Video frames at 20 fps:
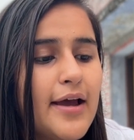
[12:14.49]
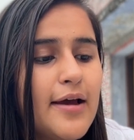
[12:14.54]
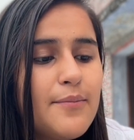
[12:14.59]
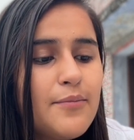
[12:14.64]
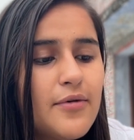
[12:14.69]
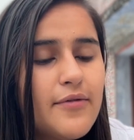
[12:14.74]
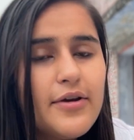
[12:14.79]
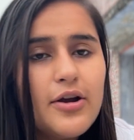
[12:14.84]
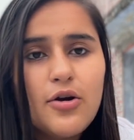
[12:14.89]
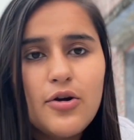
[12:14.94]

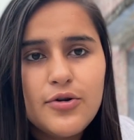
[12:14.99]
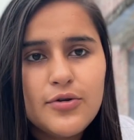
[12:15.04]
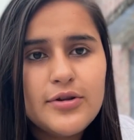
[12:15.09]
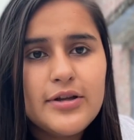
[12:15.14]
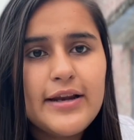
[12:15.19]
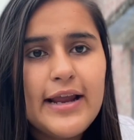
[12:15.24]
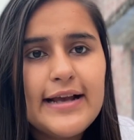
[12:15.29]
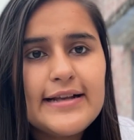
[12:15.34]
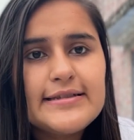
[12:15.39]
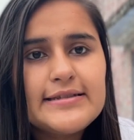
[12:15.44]
Moving on to the
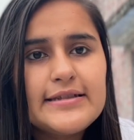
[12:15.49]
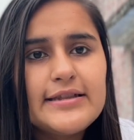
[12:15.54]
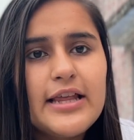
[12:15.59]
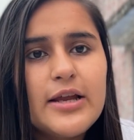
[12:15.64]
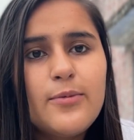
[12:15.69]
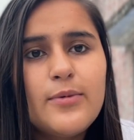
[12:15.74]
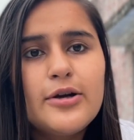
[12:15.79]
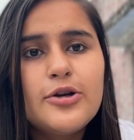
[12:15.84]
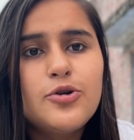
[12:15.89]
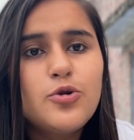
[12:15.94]
next,
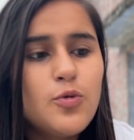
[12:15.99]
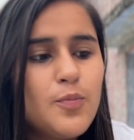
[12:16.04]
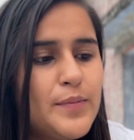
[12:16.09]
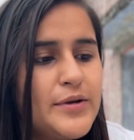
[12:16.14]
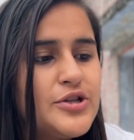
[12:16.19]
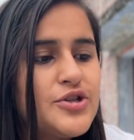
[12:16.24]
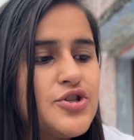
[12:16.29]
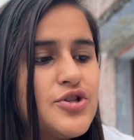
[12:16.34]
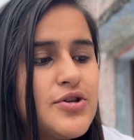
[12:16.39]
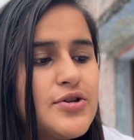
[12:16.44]
there were three
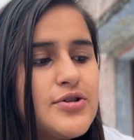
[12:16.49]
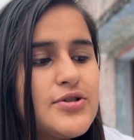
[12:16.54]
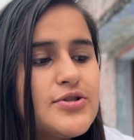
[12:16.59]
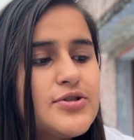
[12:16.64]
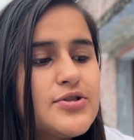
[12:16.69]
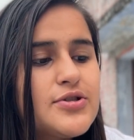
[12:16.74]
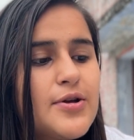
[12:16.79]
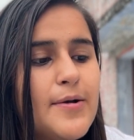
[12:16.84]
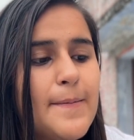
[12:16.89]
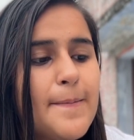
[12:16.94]

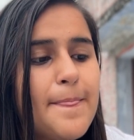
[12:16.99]
pictures